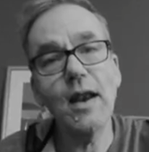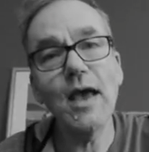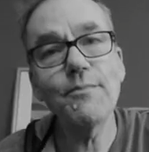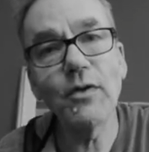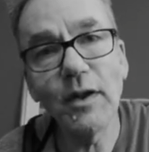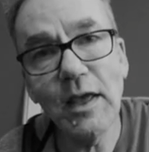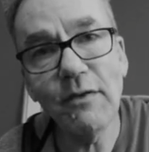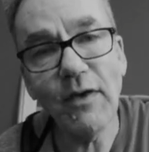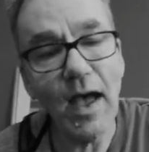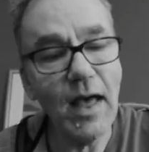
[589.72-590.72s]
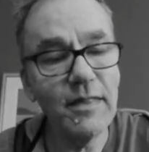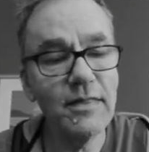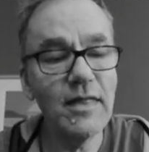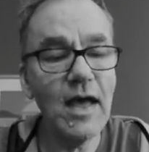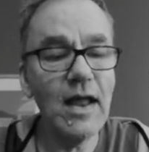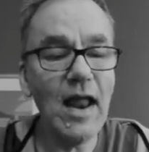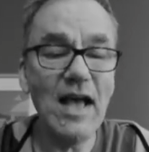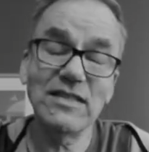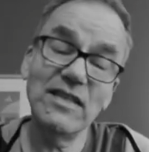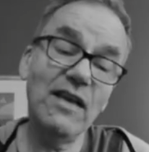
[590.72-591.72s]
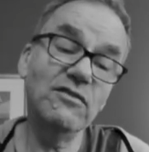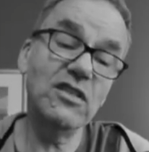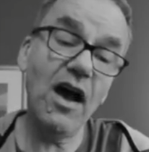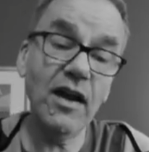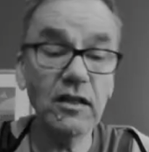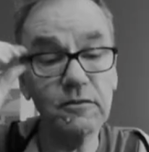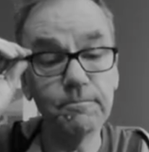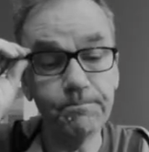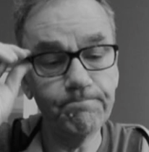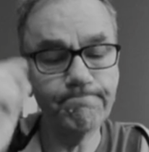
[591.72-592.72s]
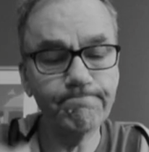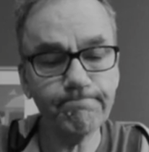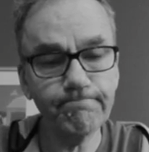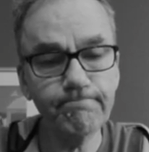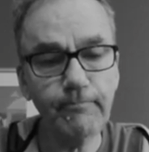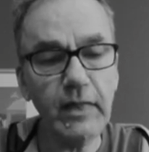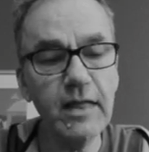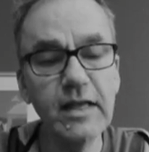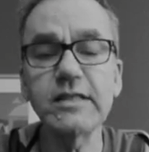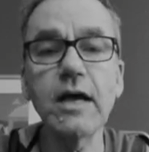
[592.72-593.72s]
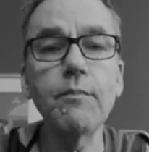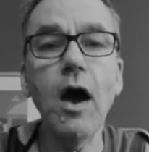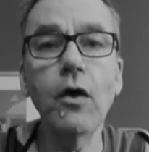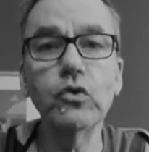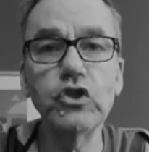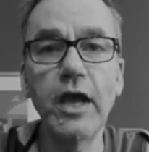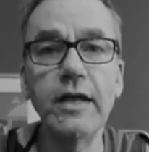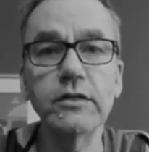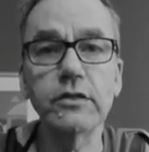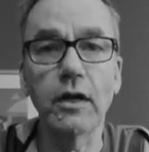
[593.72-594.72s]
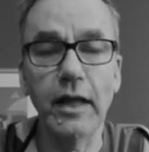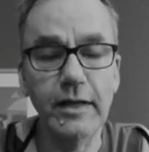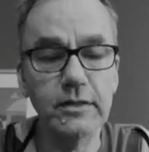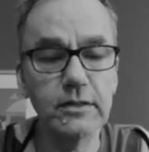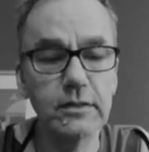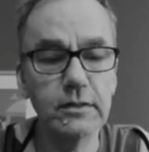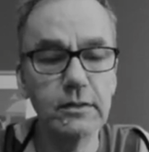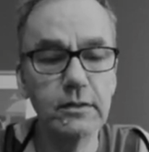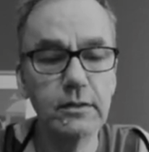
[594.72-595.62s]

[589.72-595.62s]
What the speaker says: And I believe that as they've done it, they somehow change the lens.